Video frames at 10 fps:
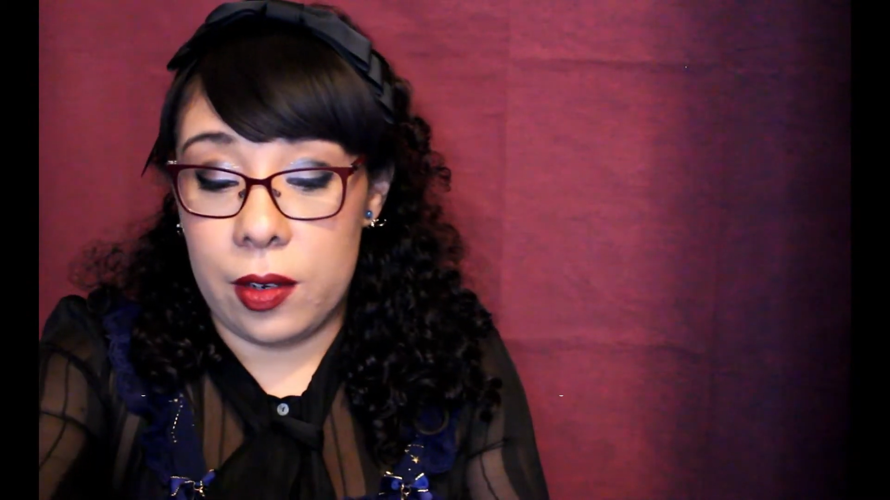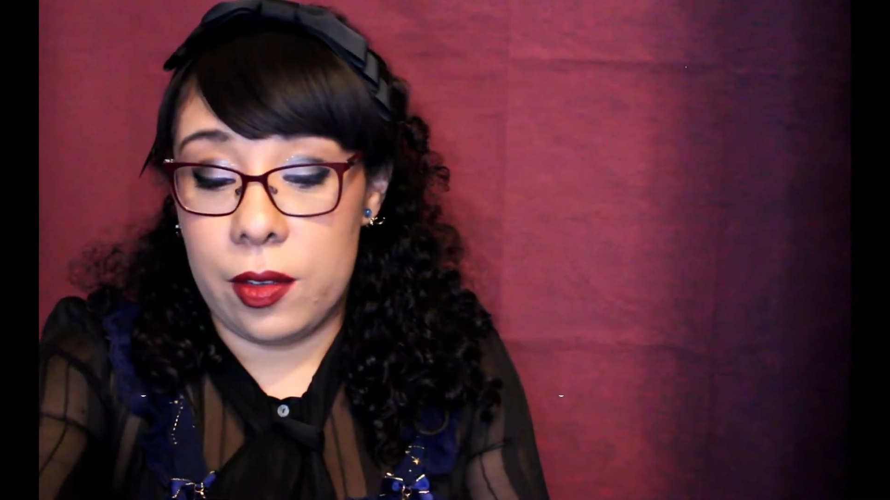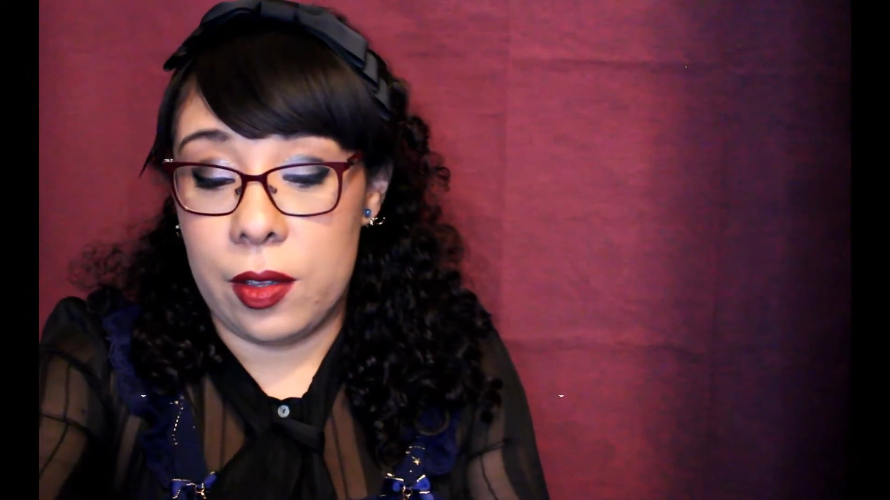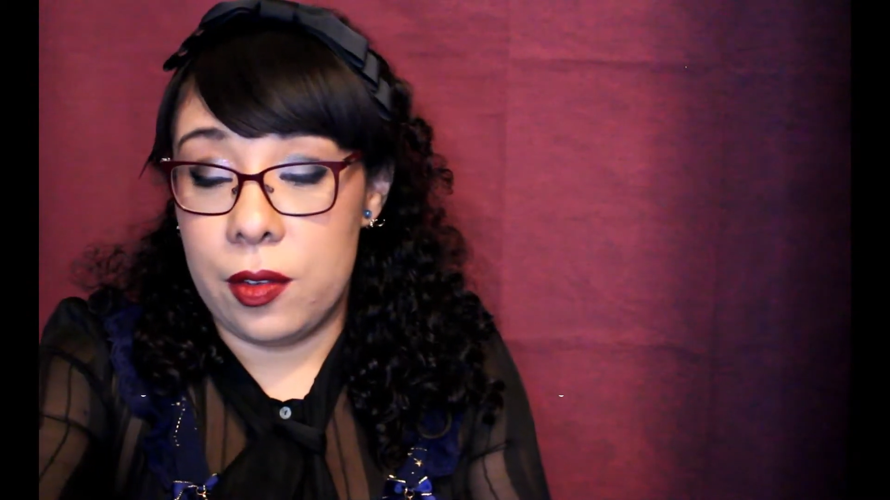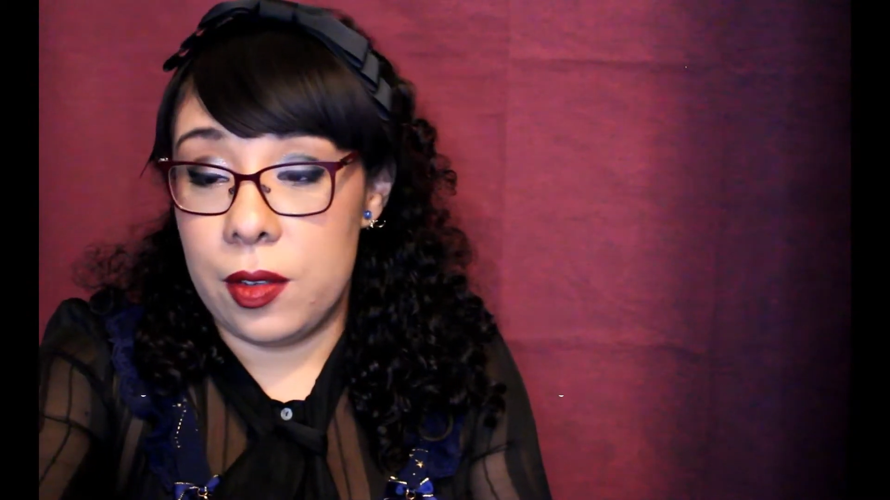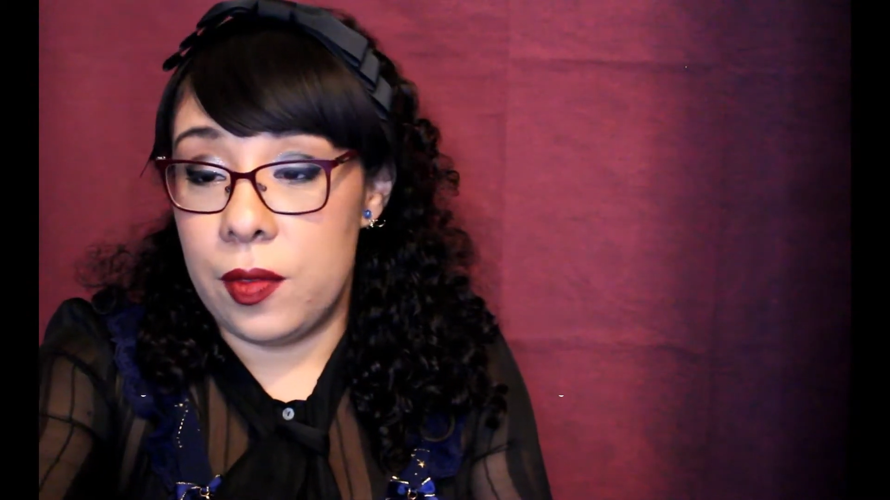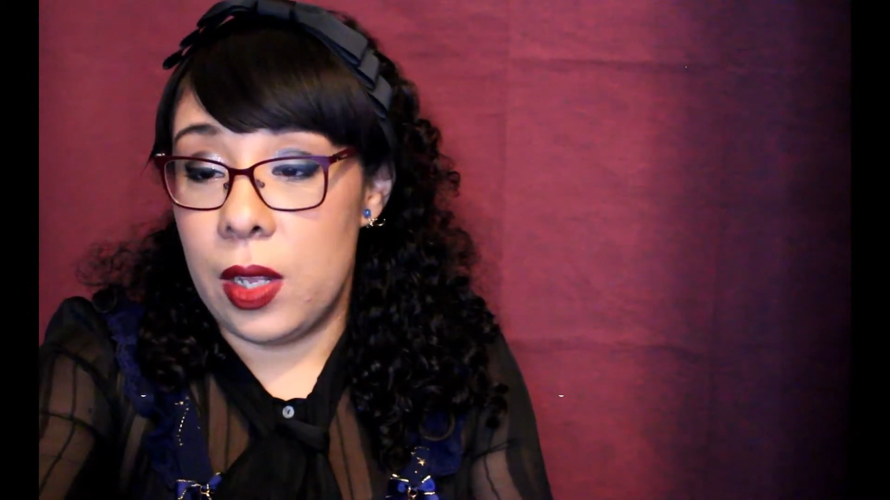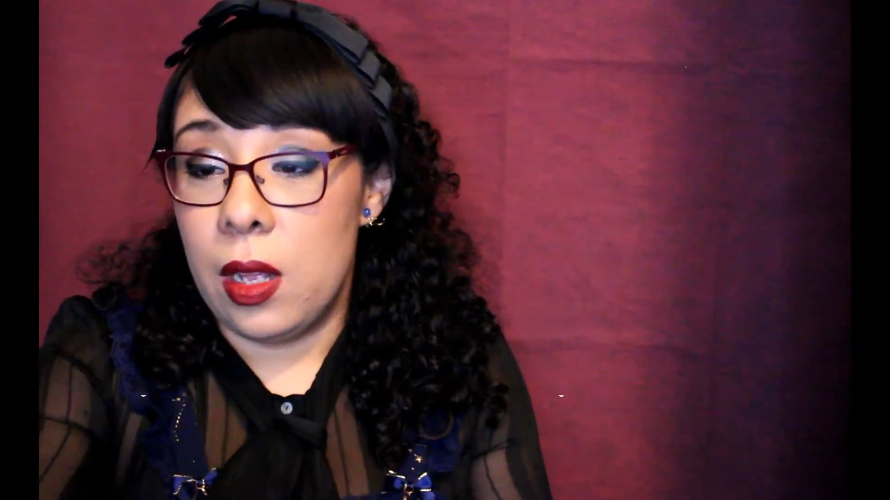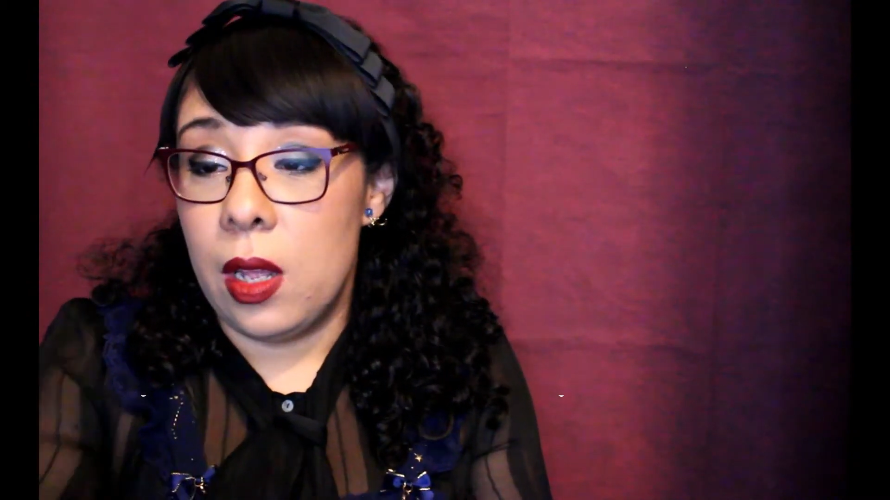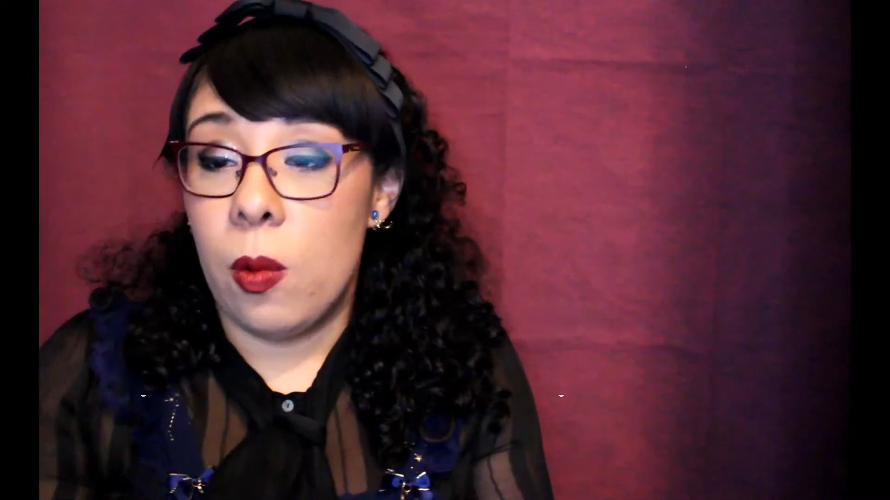exclusives.
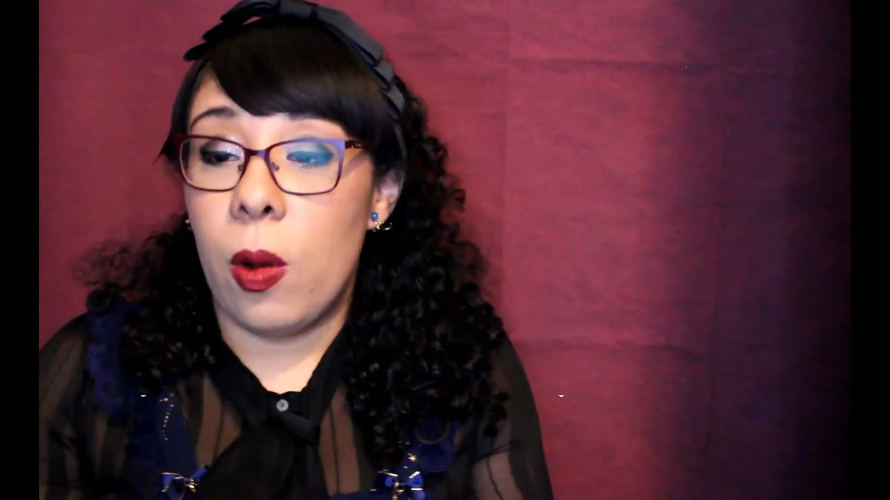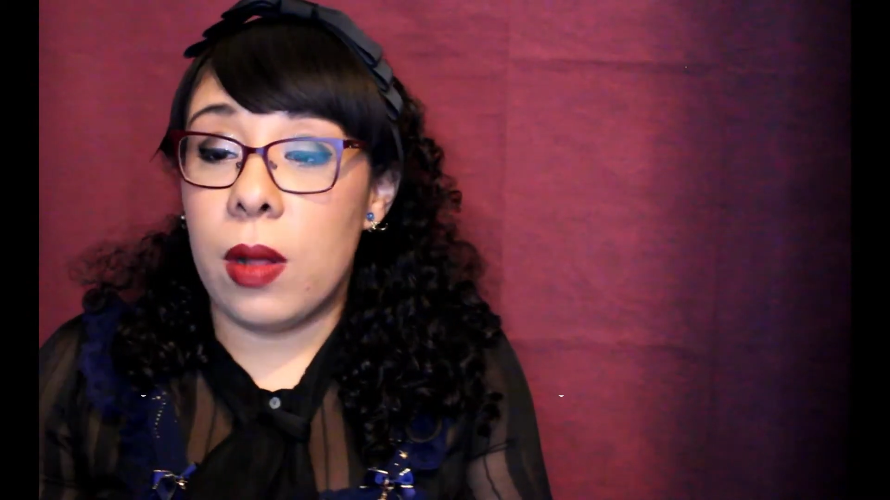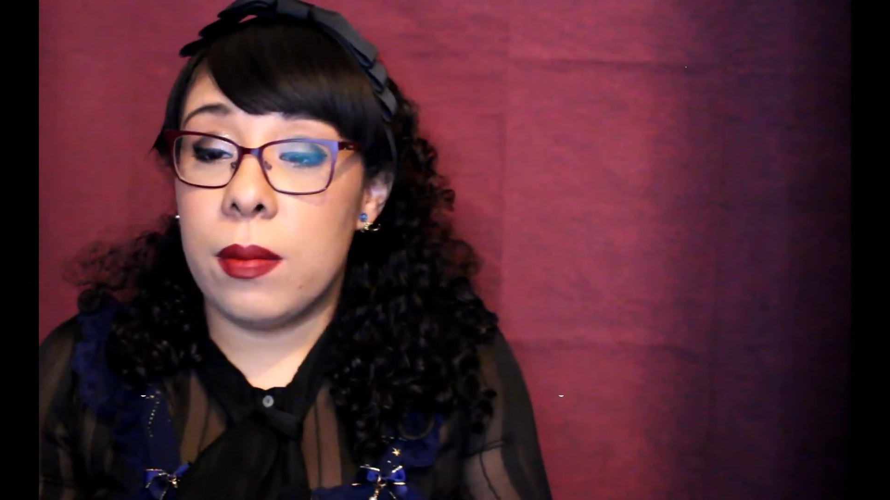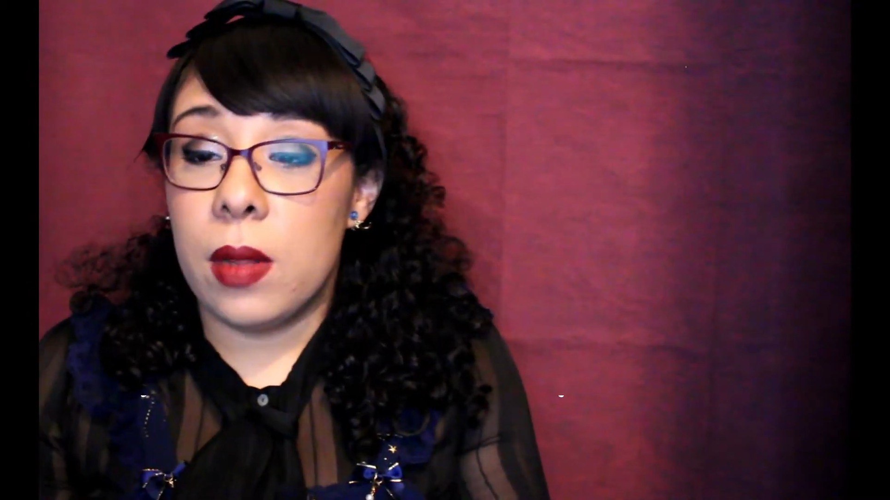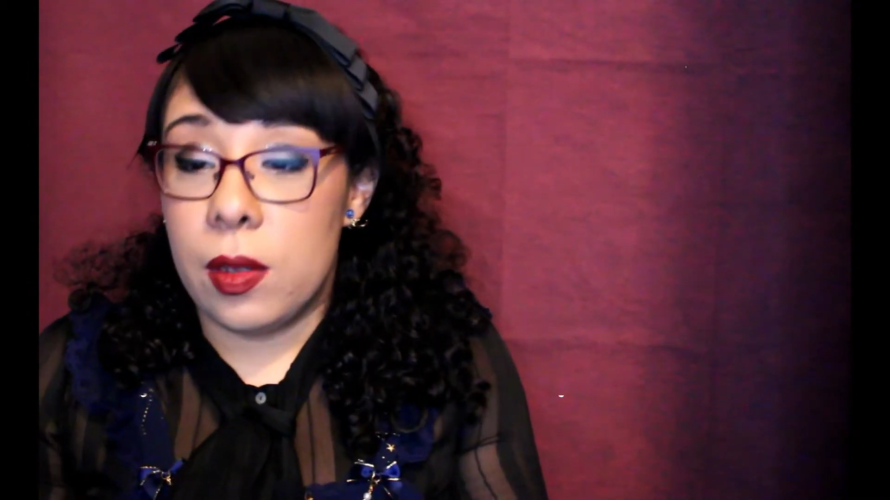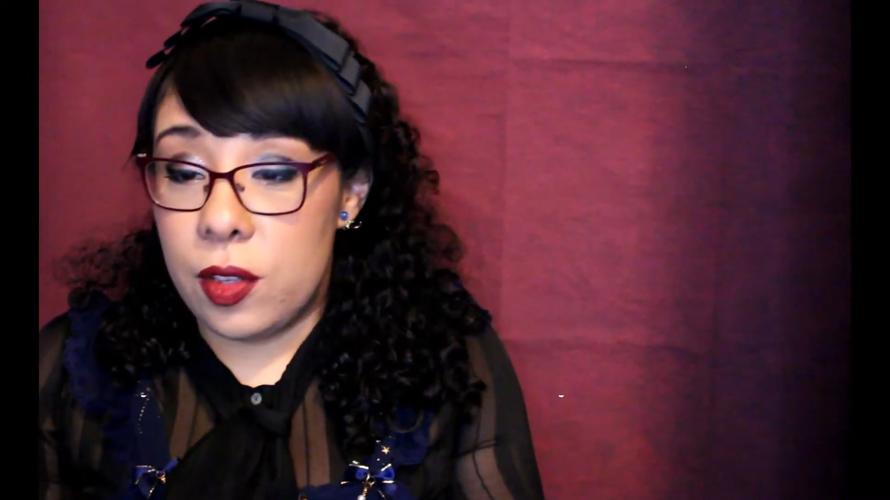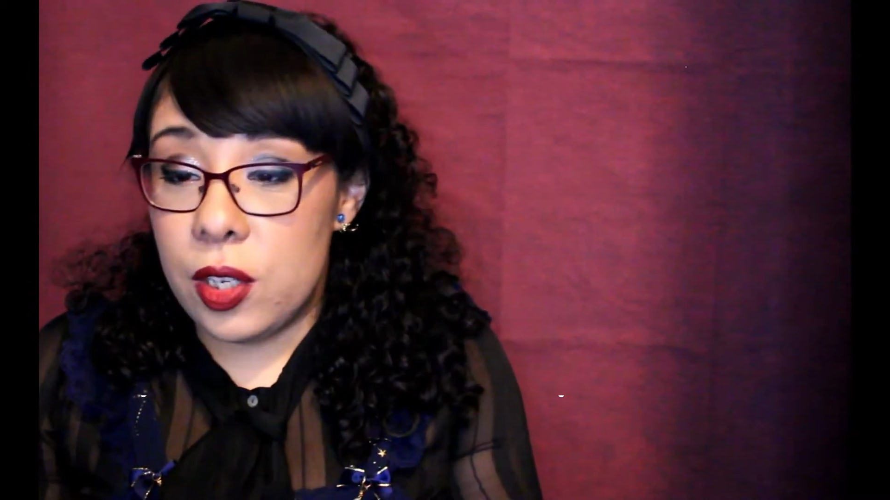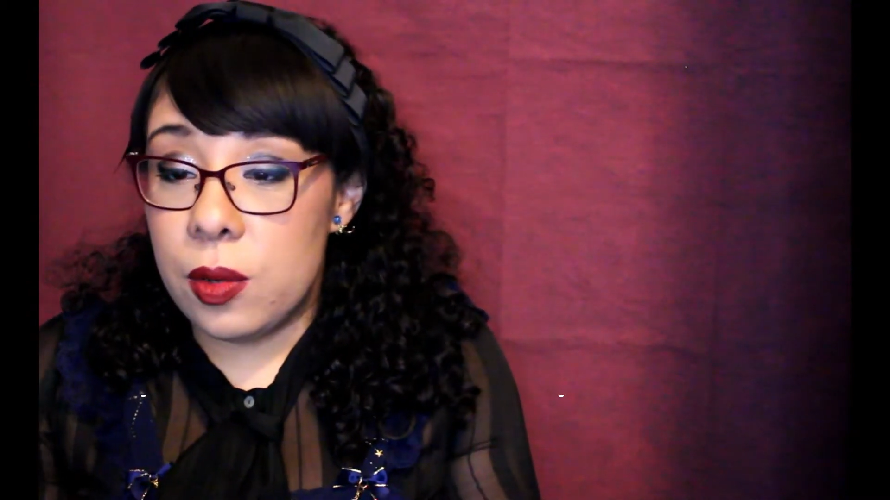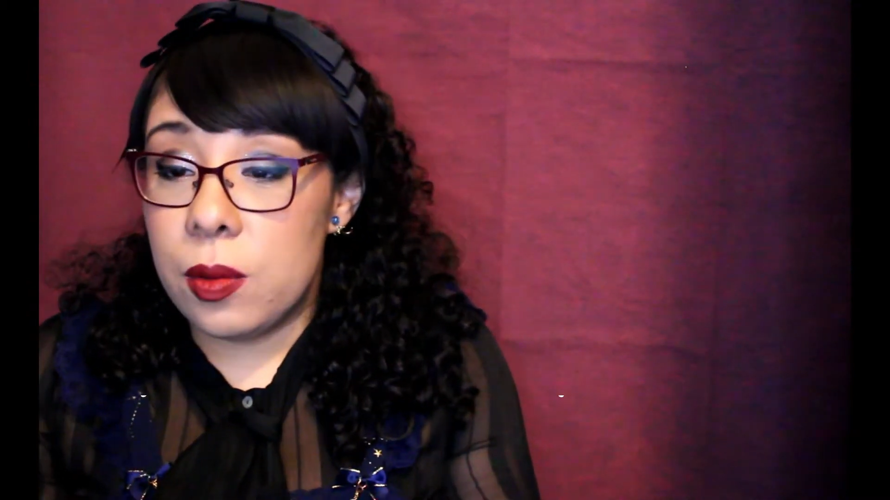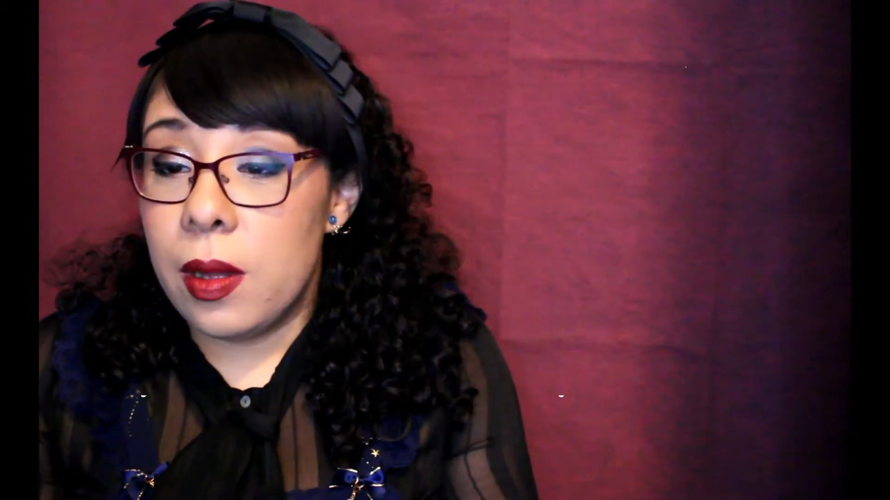Well,
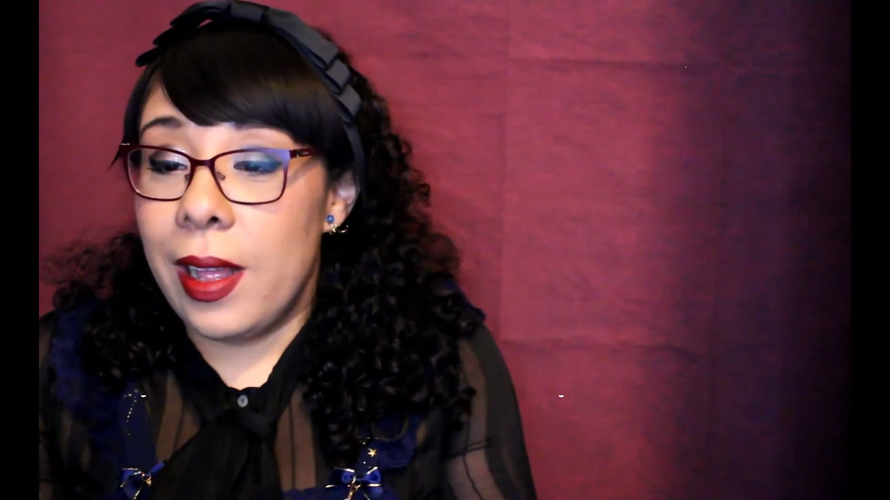two.